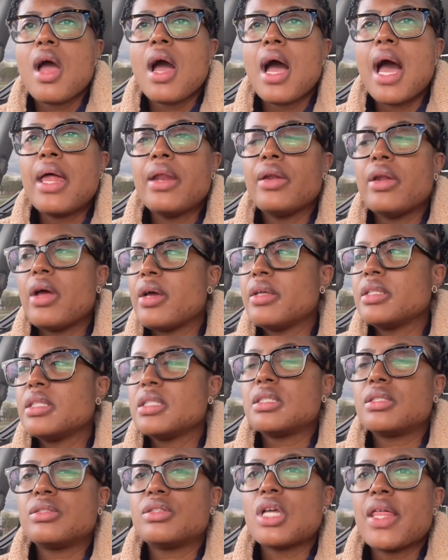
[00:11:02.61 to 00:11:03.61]
I don't know. I,
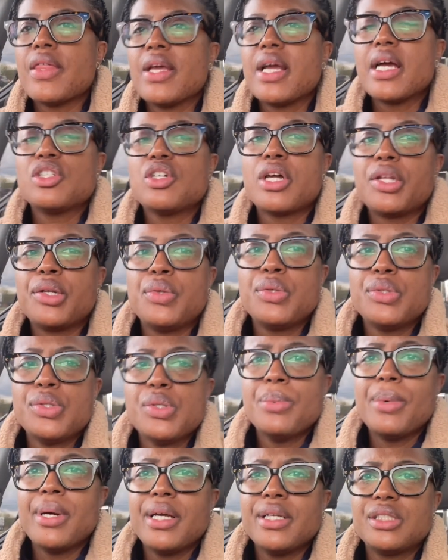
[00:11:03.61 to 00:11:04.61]
just, I think I tried to do
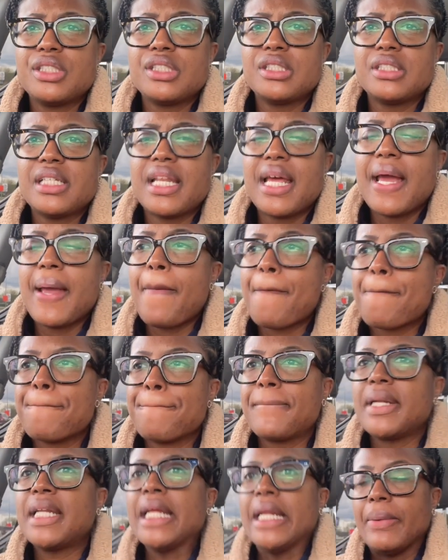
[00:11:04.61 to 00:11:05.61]
too much today.
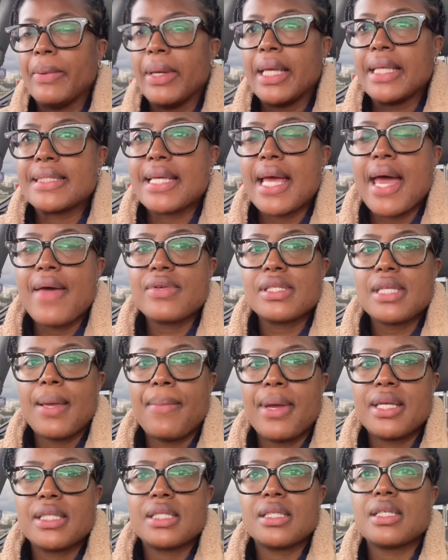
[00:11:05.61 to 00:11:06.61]
But anyways, I have the same
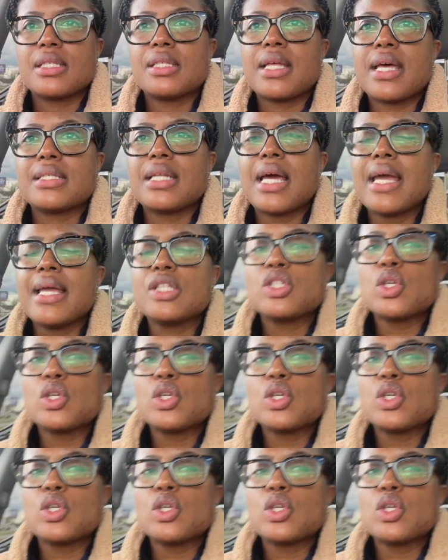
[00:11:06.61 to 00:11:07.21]
patience as last night.